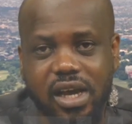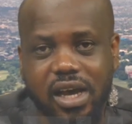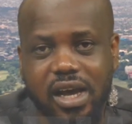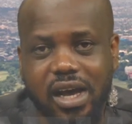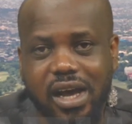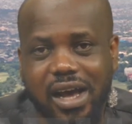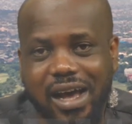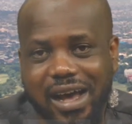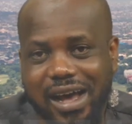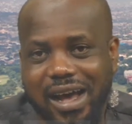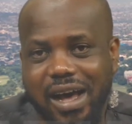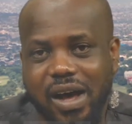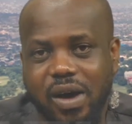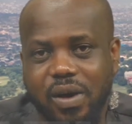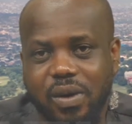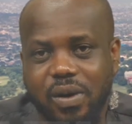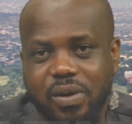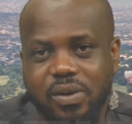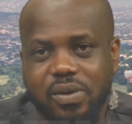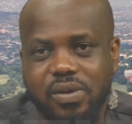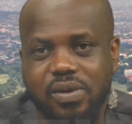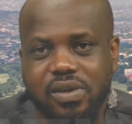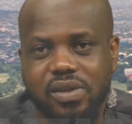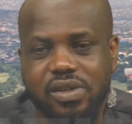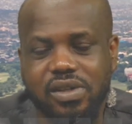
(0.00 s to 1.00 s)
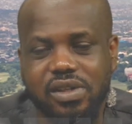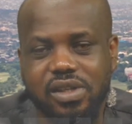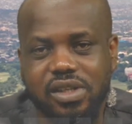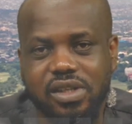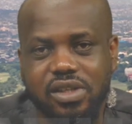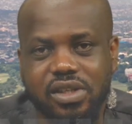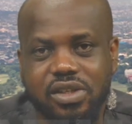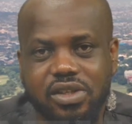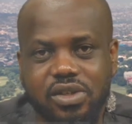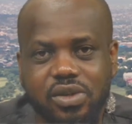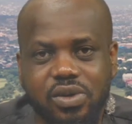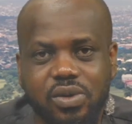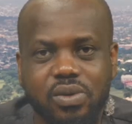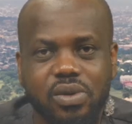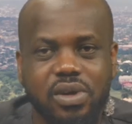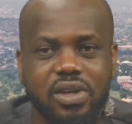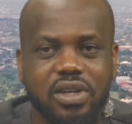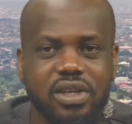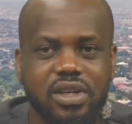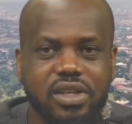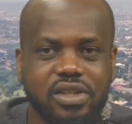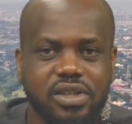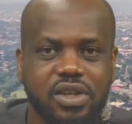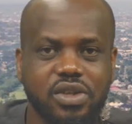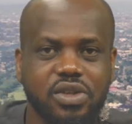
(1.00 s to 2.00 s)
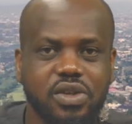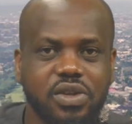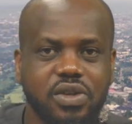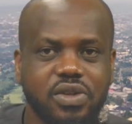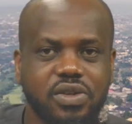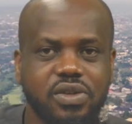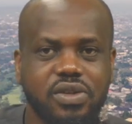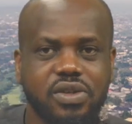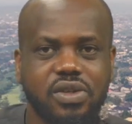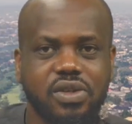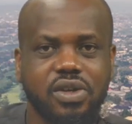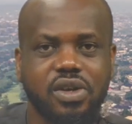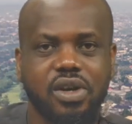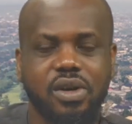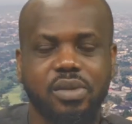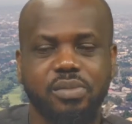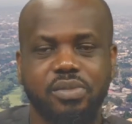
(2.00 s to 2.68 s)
how these two organizations are